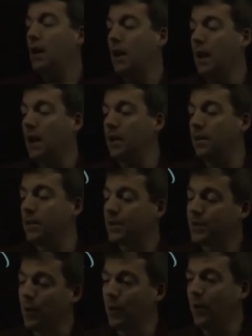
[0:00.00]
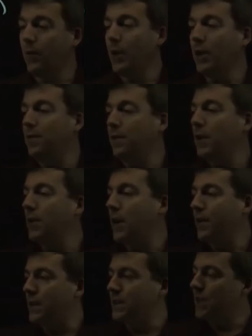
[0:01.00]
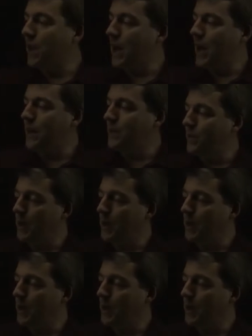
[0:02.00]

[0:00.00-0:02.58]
And so if we could figure out the sides,